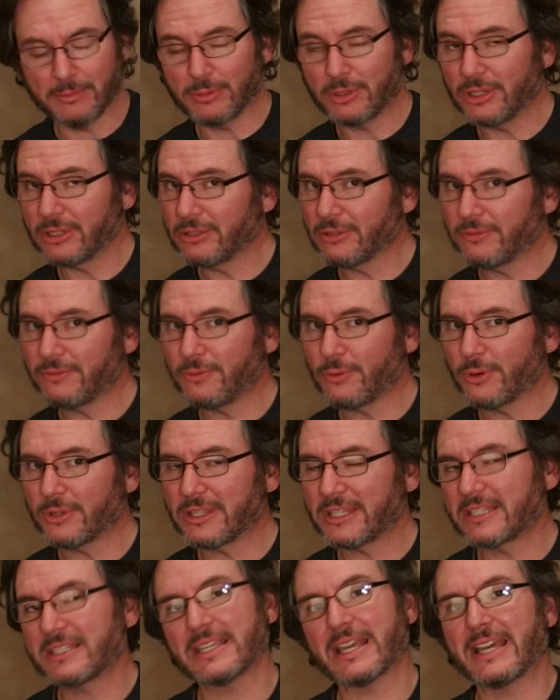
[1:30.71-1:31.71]
Couldn't
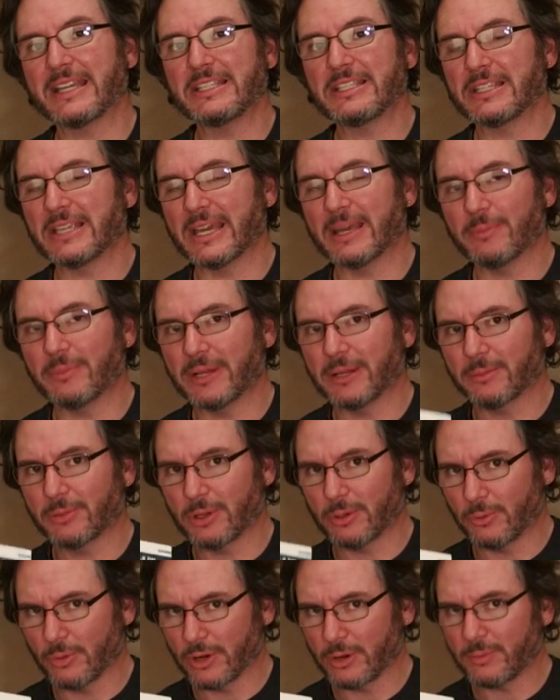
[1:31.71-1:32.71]
afford the Zeiss yet, but I'm
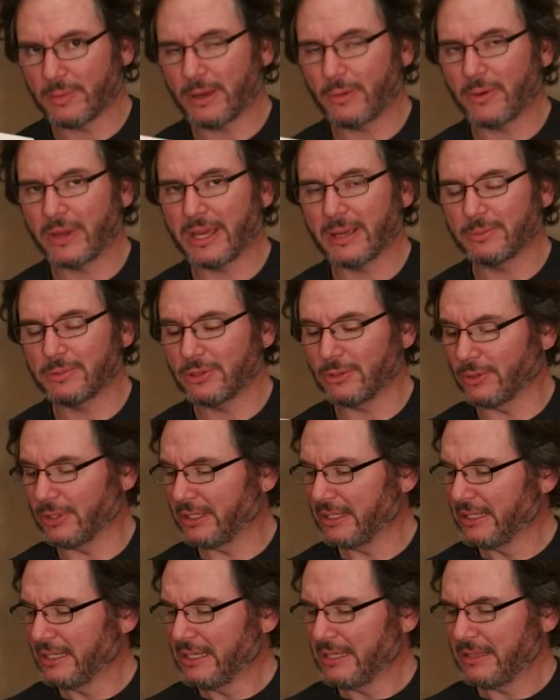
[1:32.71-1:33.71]
going to work my way up to
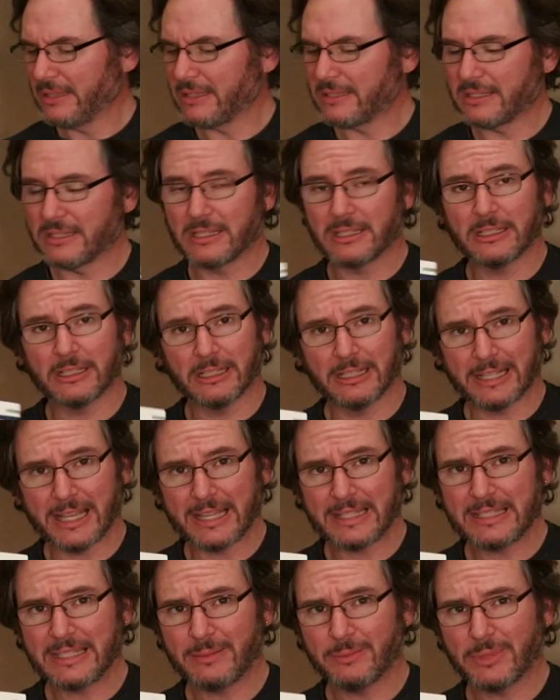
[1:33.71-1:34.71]
it. This is a little
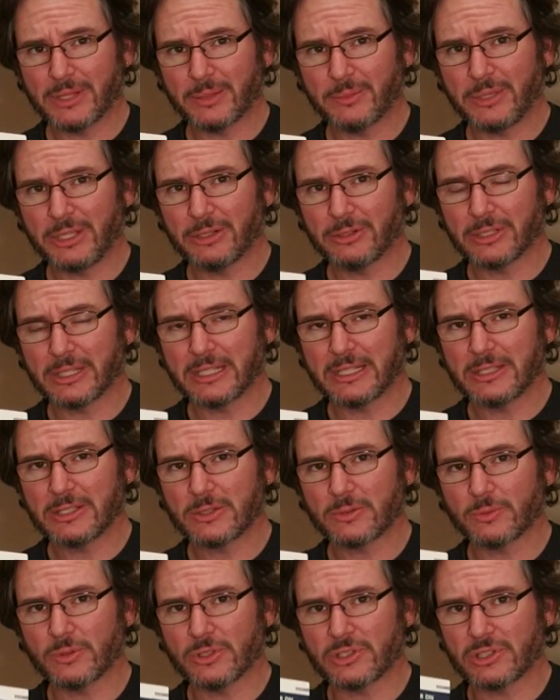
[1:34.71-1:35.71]
19mm
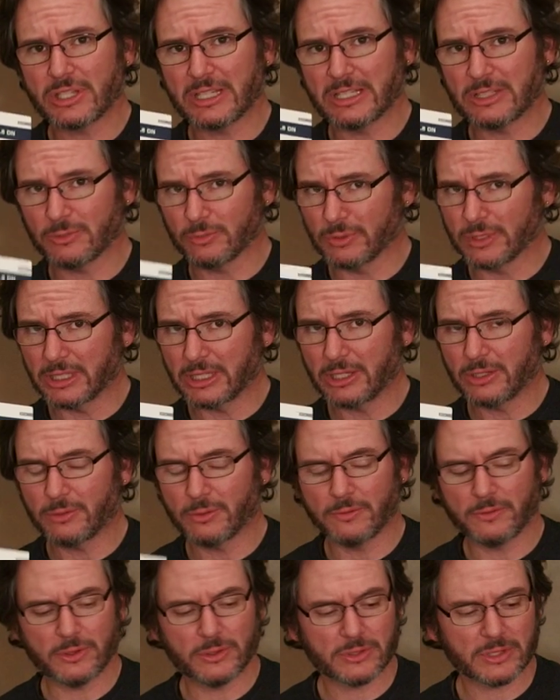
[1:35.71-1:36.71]
lens, which gets really good
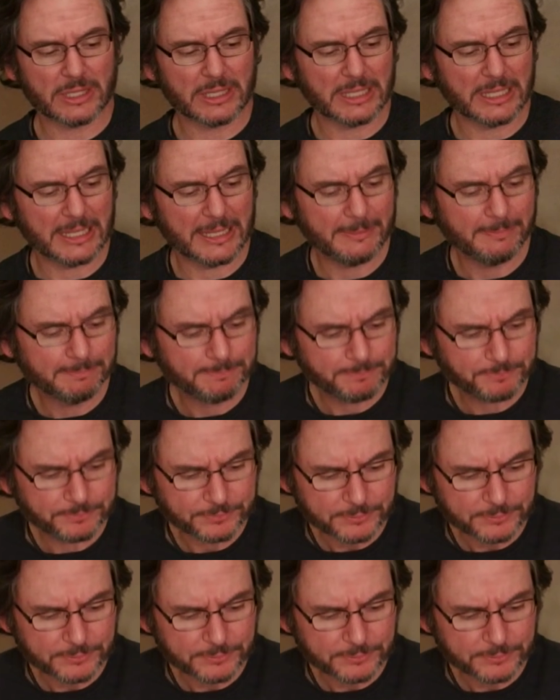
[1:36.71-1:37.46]
reviews online.